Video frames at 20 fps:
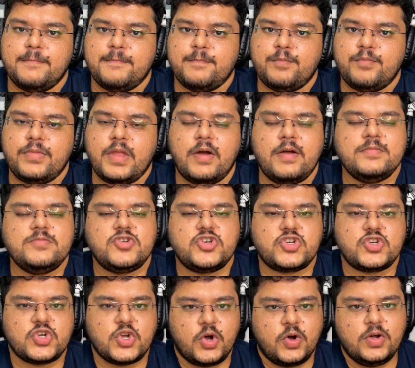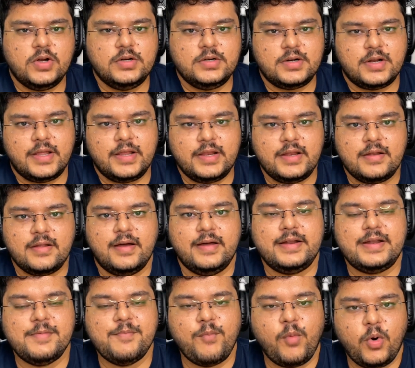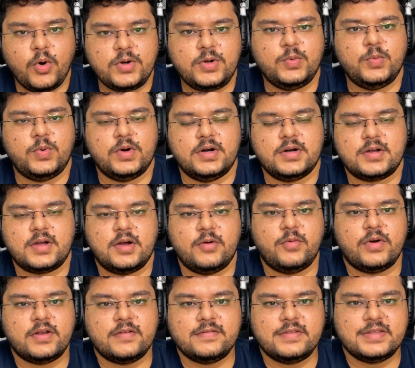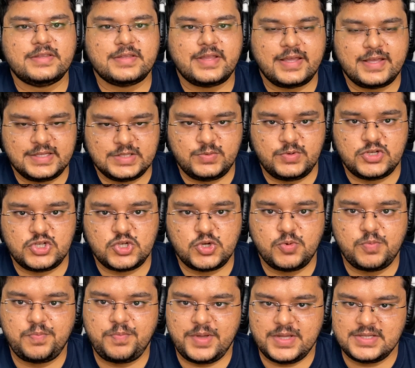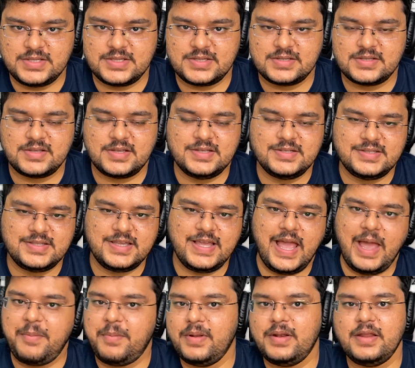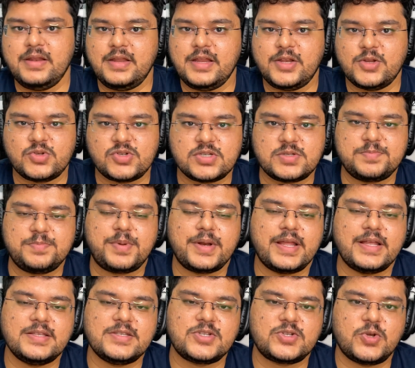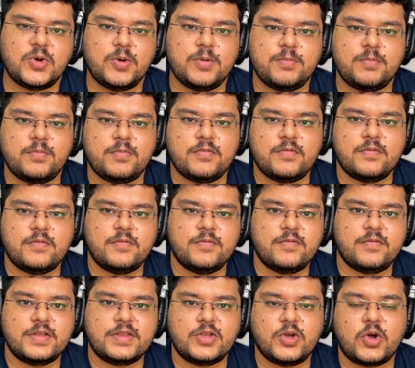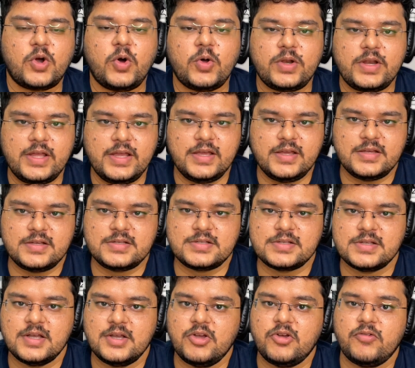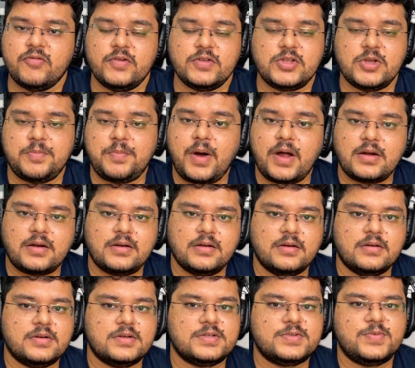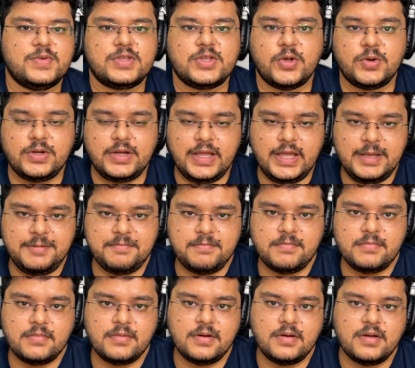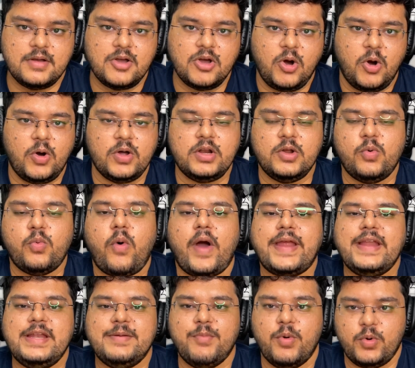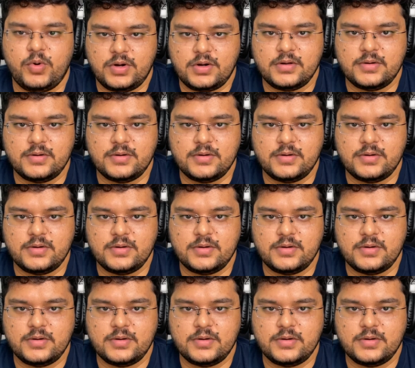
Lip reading: Now I'm sure remote work, one of the things which you miss is the ability to just brainstorm with your colleagues, with your partners, with your team on a whiteboard.